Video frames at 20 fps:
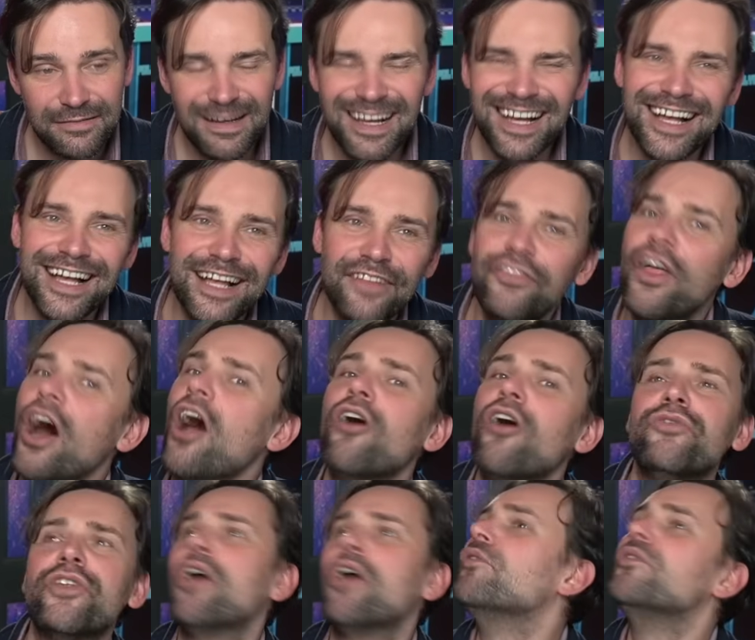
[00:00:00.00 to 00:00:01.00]

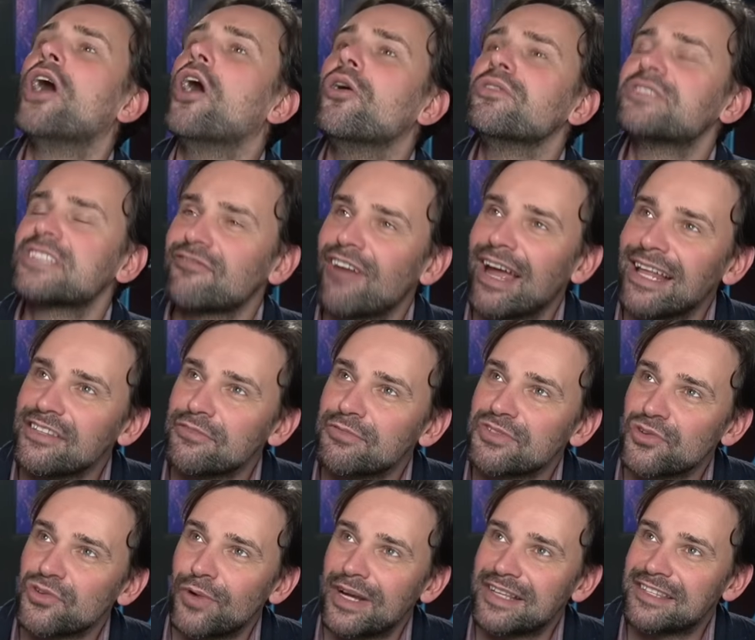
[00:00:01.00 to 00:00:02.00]
No. Tyrande
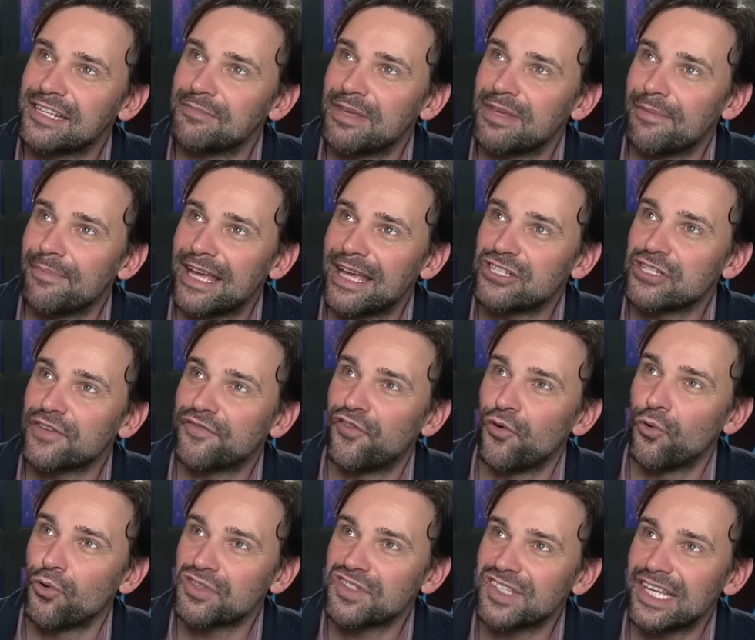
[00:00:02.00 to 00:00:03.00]
was always going to be a major
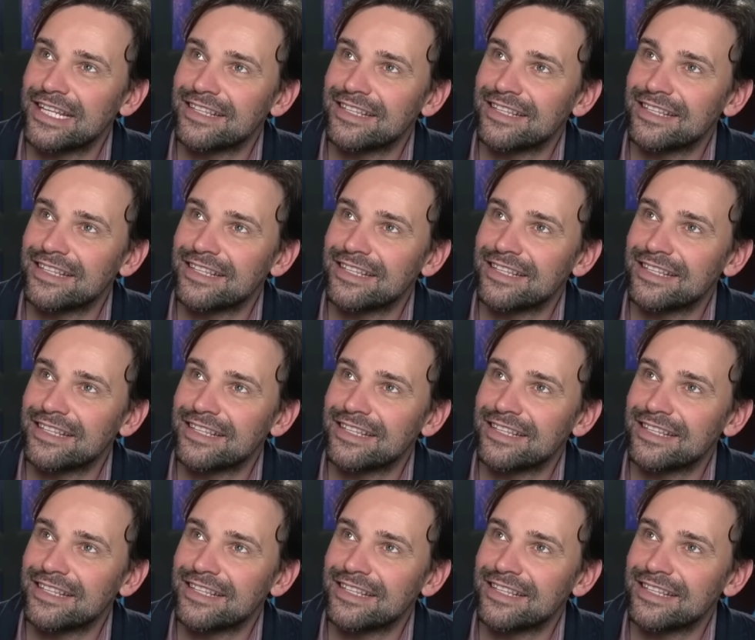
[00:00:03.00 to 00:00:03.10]
force